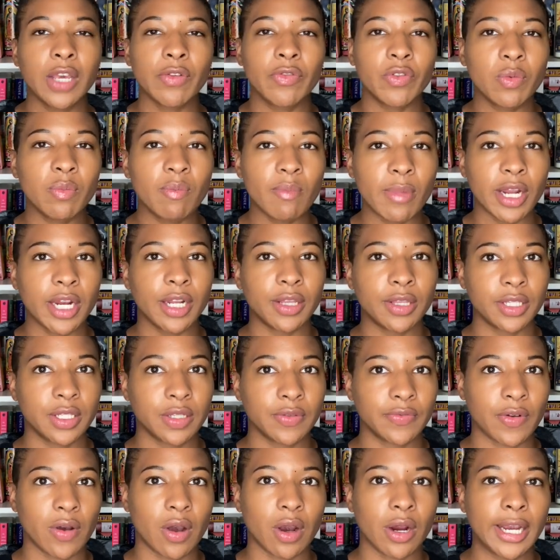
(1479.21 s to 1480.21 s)
If you made it this
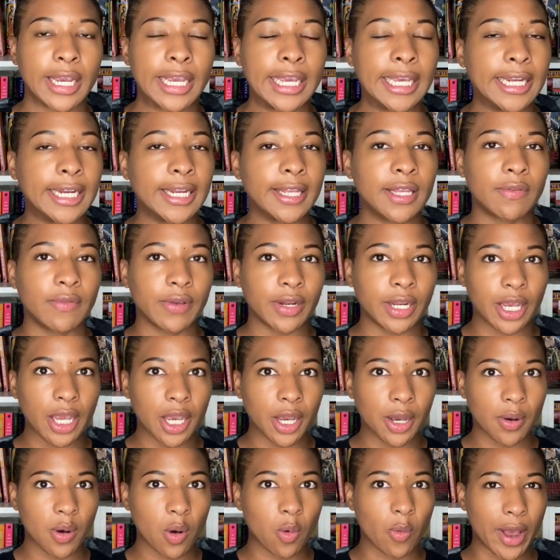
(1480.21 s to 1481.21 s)
far in the
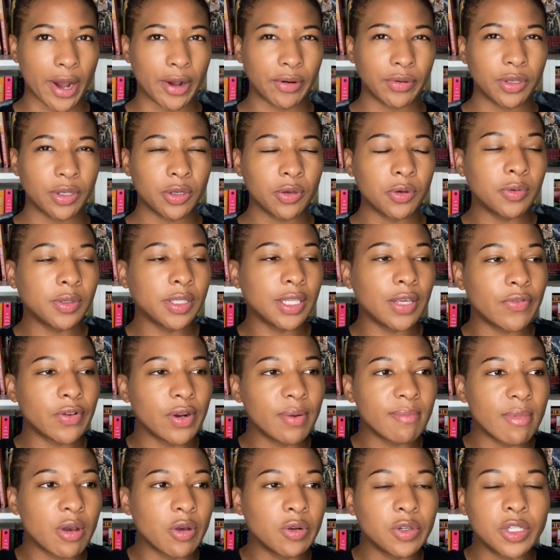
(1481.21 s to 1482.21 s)
video, why don't you leave an
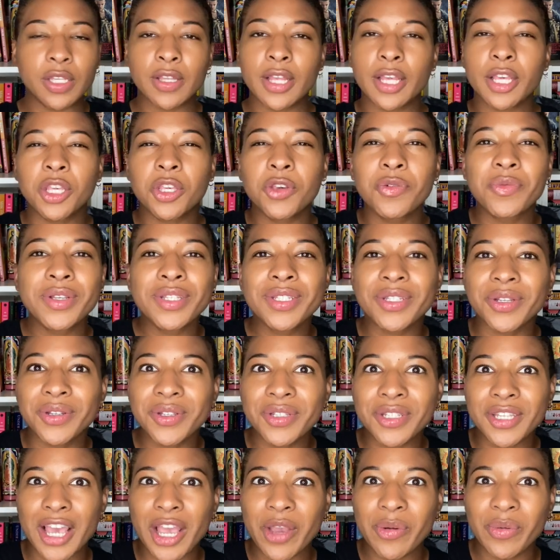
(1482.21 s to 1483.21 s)
emoji that you
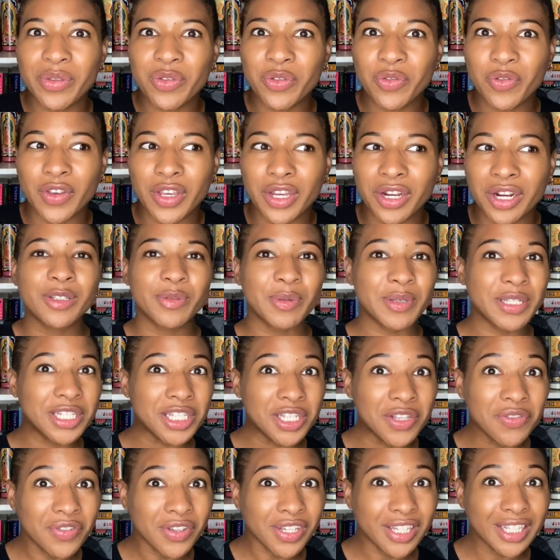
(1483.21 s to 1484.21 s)
associate with fear?
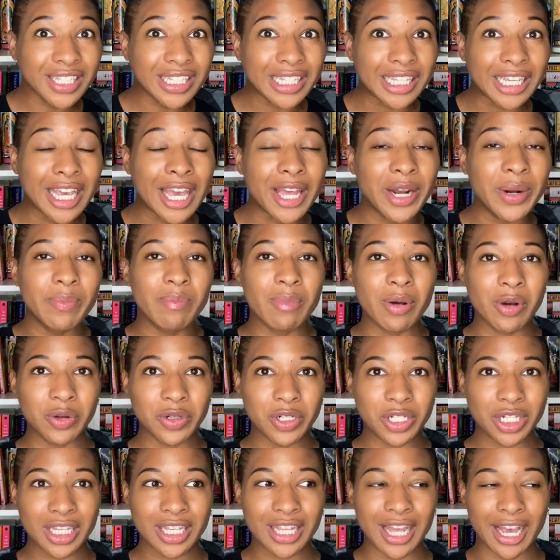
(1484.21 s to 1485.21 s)
Specifically, an
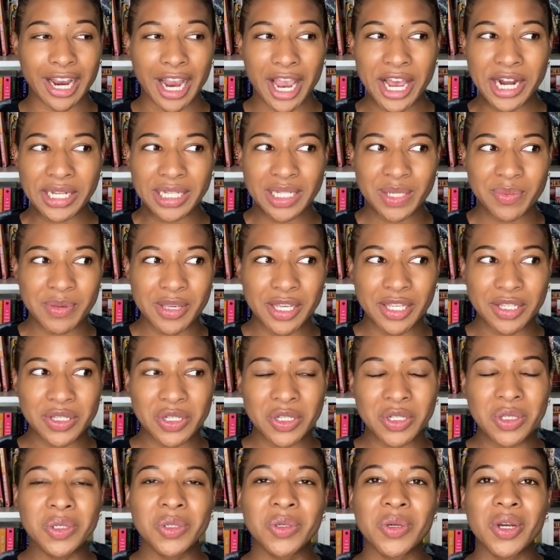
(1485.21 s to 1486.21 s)
emoji that kind of speaks
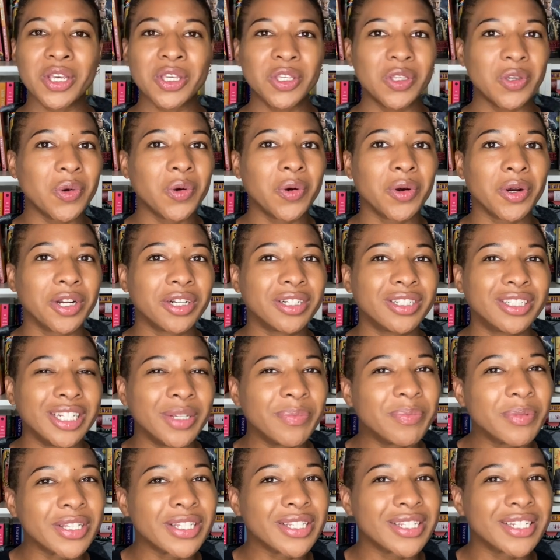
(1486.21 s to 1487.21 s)
to your
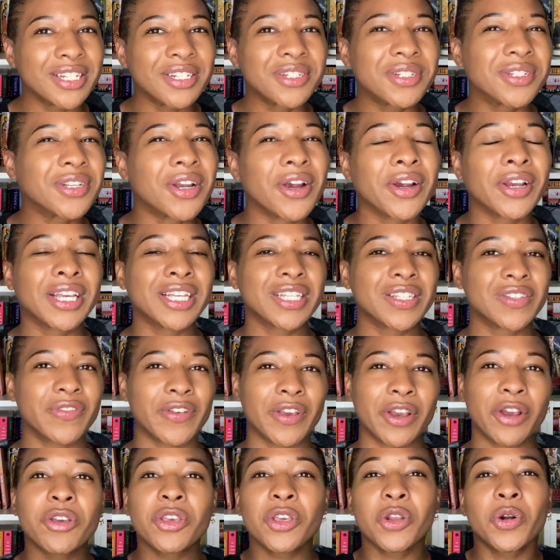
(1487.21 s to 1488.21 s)
deepest, darkest
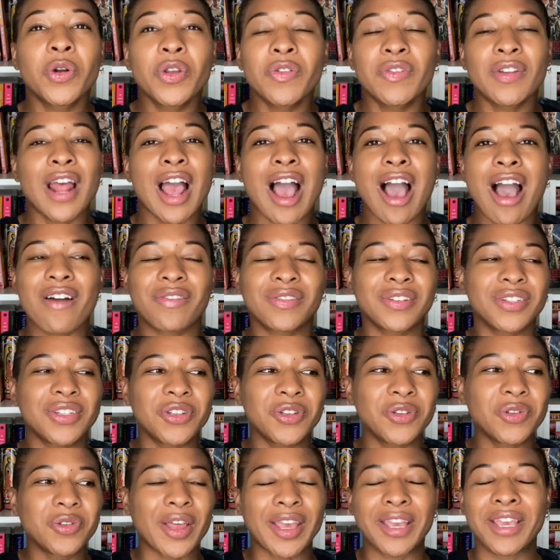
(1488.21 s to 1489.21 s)
fear. You don't even have
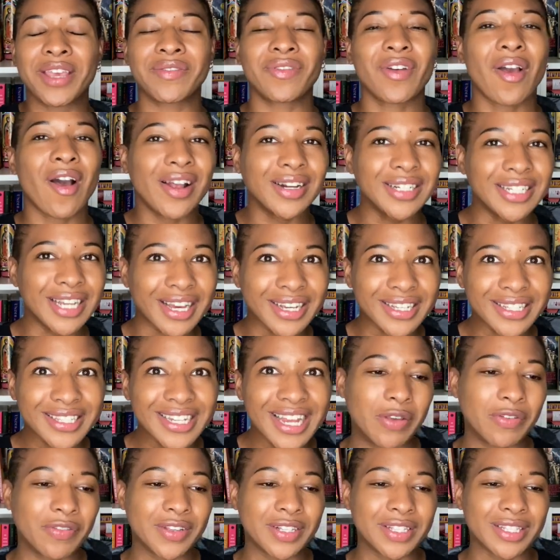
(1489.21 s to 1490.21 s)
to like give
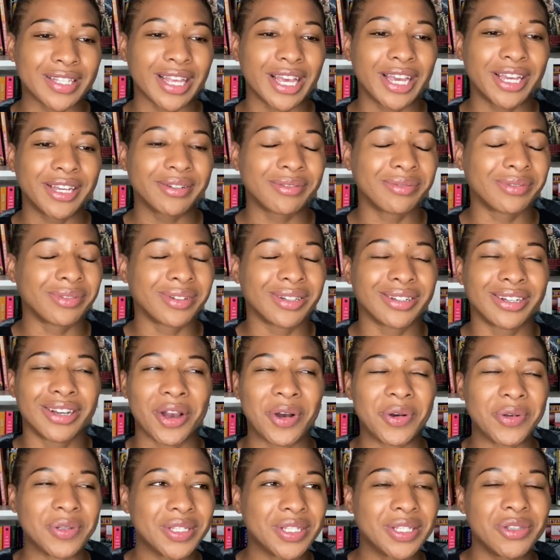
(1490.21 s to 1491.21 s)
context. If it's like
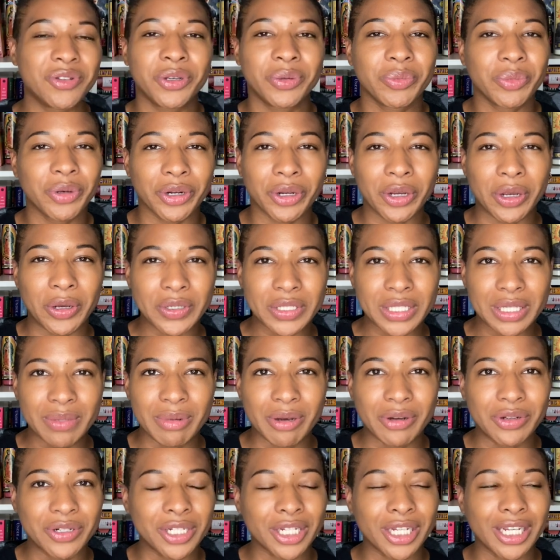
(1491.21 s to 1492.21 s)
ghosts, you can put a ghost
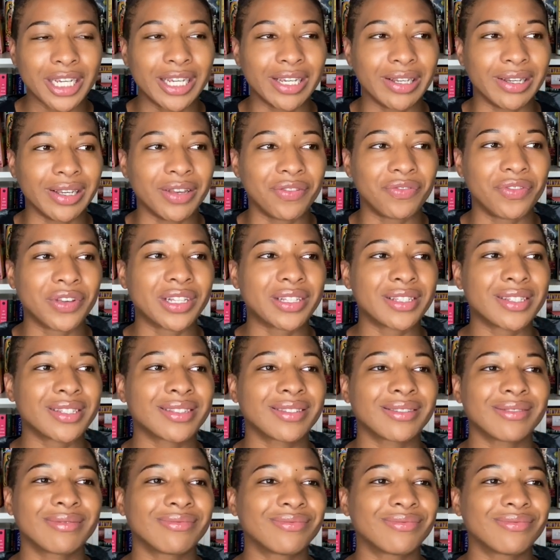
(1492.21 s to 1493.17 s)
emoji. If it's